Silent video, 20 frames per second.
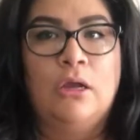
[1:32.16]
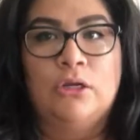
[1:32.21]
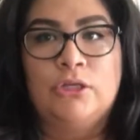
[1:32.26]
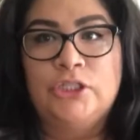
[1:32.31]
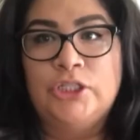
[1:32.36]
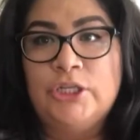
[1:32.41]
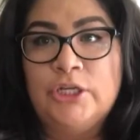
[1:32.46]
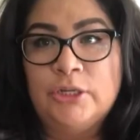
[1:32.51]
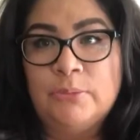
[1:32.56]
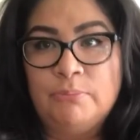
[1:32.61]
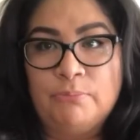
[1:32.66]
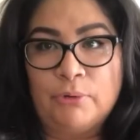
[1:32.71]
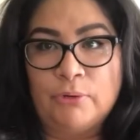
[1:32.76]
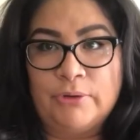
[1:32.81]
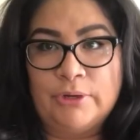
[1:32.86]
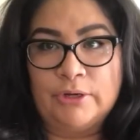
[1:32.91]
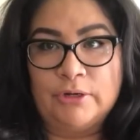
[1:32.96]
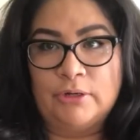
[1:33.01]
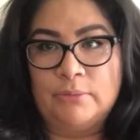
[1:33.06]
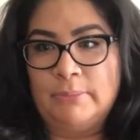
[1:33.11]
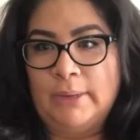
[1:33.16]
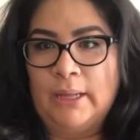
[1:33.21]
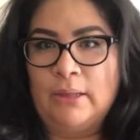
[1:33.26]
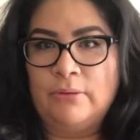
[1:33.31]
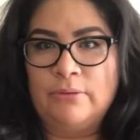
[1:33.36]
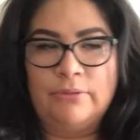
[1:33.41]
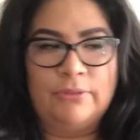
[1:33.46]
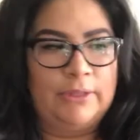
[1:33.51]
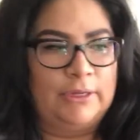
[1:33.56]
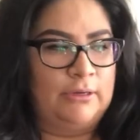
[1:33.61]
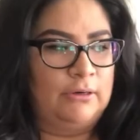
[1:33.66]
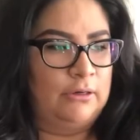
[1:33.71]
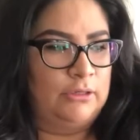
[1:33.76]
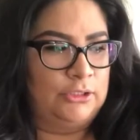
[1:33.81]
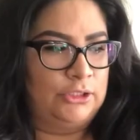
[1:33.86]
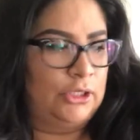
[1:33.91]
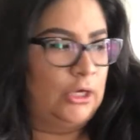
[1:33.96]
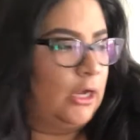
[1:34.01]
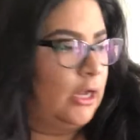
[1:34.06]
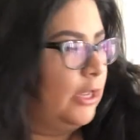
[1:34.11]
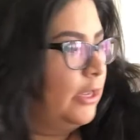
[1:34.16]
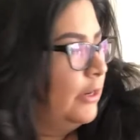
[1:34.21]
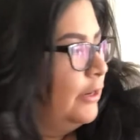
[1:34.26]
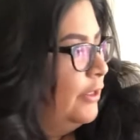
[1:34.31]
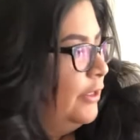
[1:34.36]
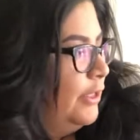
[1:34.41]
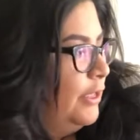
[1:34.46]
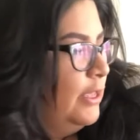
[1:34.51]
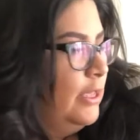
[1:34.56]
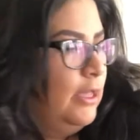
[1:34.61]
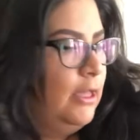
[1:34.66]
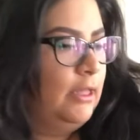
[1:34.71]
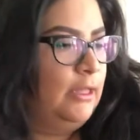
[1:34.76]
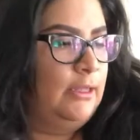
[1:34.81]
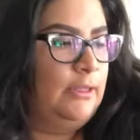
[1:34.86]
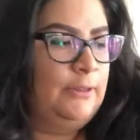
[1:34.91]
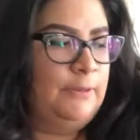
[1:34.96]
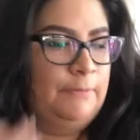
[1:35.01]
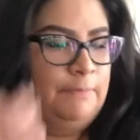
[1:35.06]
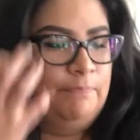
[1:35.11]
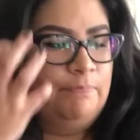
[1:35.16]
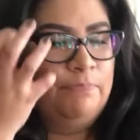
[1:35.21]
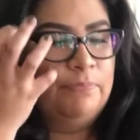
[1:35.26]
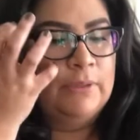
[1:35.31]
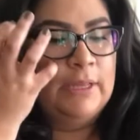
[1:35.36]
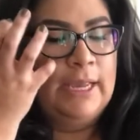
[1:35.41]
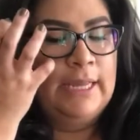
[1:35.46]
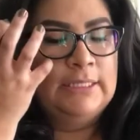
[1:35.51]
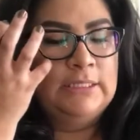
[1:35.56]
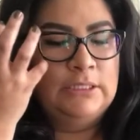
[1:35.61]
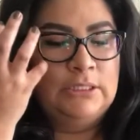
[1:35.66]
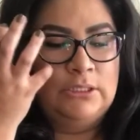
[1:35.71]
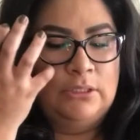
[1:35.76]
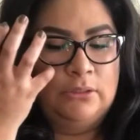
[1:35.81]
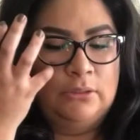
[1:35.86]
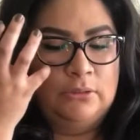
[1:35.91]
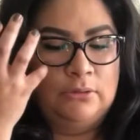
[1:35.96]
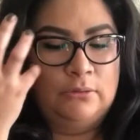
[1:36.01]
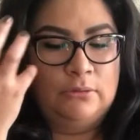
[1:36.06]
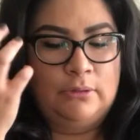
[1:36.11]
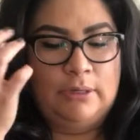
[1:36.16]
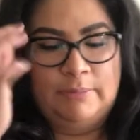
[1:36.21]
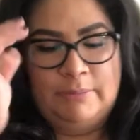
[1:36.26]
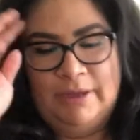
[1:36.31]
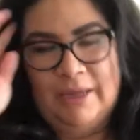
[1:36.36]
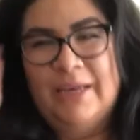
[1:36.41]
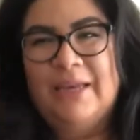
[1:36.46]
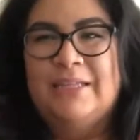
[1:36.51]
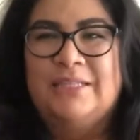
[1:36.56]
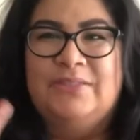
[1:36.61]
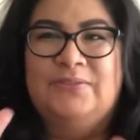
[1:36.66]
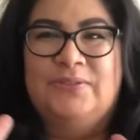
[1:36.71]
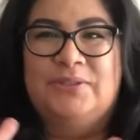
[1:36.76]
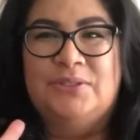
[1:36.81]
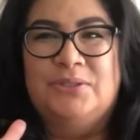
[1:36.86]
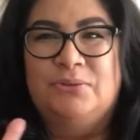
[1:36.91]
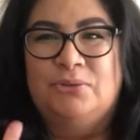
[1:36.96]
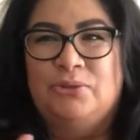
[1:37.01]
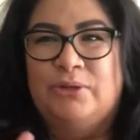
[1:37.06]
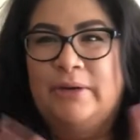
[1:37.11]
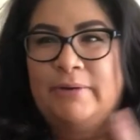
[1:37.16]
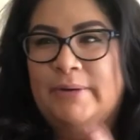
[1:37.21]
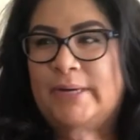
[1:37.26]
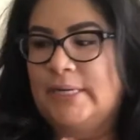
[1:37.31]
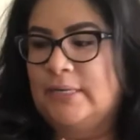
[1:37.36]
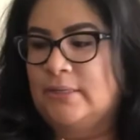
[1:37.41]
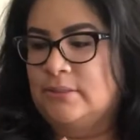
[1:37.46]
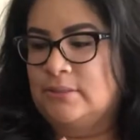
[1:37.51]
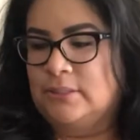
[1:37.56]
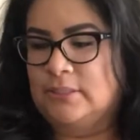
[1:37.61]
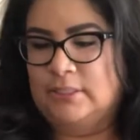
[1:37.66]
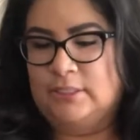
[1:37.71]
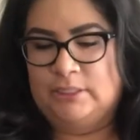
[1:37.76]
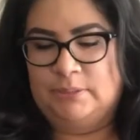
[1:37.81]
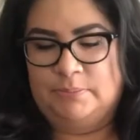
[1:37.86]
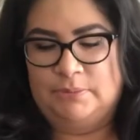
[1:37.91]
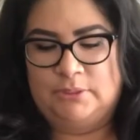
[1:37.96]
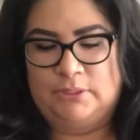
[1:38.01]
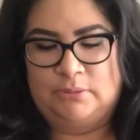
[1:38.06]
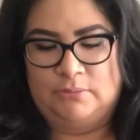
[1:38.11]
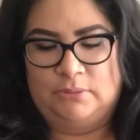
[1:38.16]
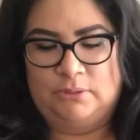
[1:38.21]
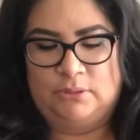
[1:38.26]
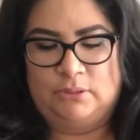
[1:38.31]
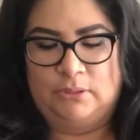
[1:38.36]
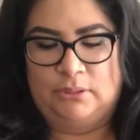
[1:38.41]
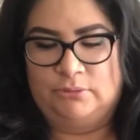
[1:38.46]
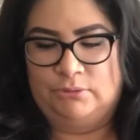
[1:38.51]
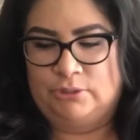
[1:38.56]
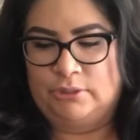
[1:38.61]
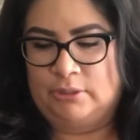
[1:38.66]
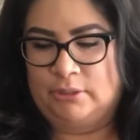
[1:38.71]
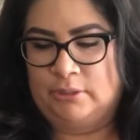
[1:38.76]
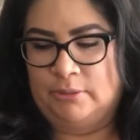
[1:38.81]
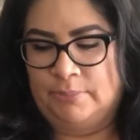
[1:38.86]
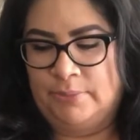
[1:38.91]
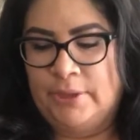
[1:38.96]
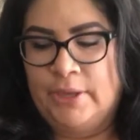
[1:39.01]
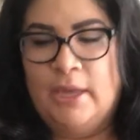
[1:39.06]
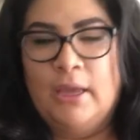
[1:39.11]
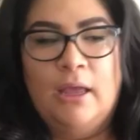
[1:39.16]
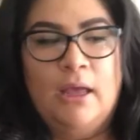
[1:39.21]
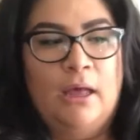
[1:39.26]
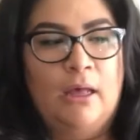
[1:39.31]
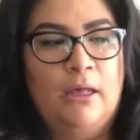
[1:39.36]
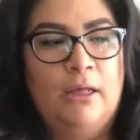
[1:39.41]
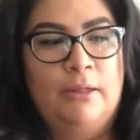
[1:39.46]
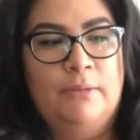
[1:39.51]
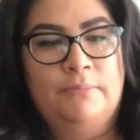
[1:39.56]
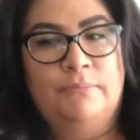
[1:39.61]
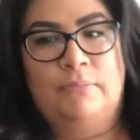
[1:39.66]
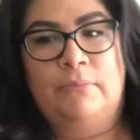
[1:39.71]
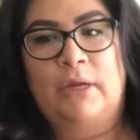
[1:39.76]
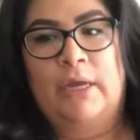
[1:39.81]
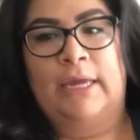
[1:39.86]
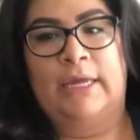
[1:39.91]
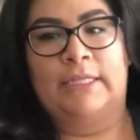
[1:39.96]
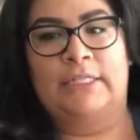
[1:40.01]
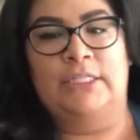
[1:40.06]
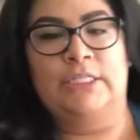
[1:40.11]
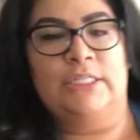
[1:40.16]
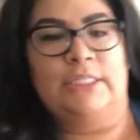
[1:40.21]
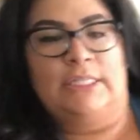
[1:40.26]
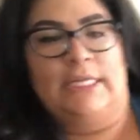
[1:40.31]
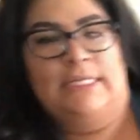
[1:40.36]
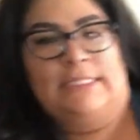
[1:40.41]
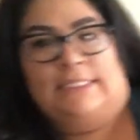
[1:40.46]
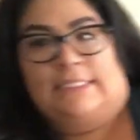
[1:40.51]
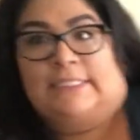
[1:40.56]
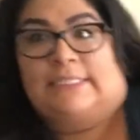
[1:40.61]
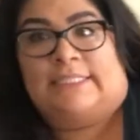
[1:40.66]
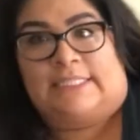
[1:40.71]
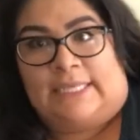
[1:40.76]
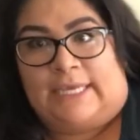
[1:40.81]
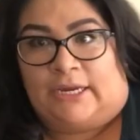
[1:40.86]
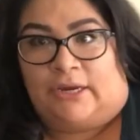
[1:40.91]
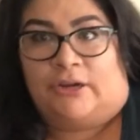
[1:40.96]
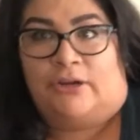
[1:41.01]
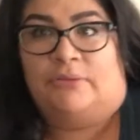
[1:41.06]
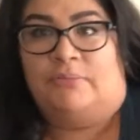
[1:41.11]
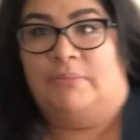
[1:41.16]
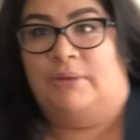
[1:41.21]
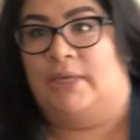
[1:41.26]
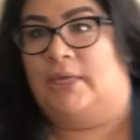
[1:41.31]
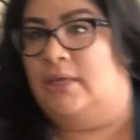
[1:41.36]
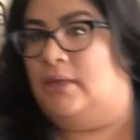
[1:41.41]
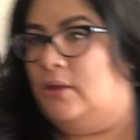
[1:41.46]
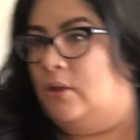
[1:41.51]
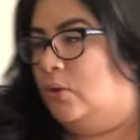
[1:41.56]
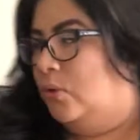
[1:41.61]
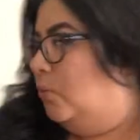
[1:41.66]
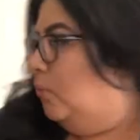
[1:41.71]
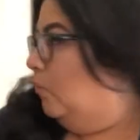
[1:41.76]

she could have broken her mouth, like her jaw. Um, and so, and my hands feel so dry right now, so I need to put some lotion on them. Um, it just, it scared me